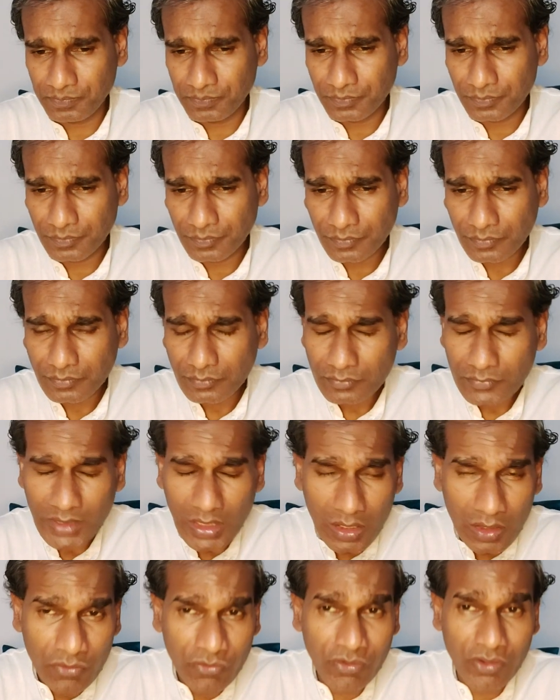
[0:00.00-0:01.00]
we are
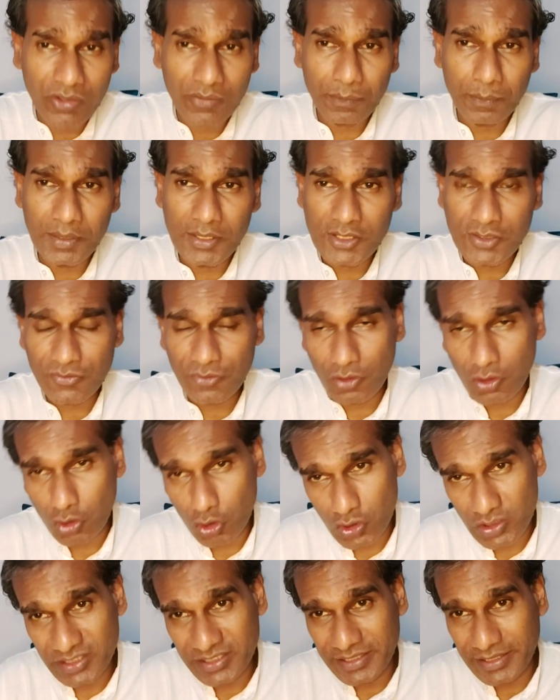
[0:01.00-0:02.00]
blissful all the time,
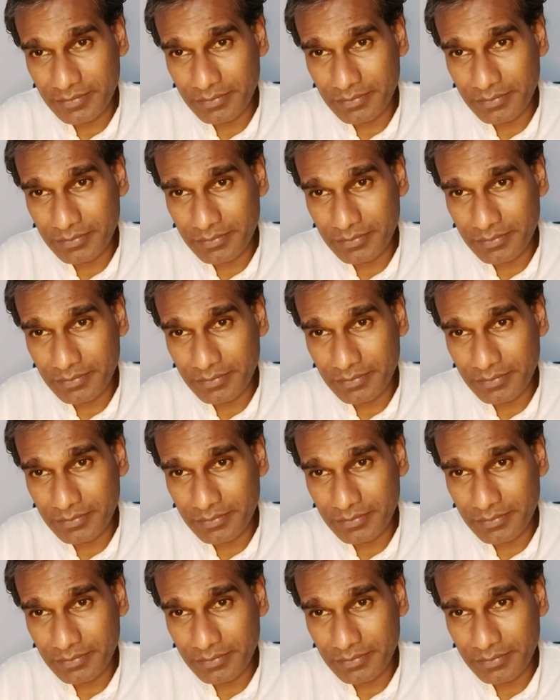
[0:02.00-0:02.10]
because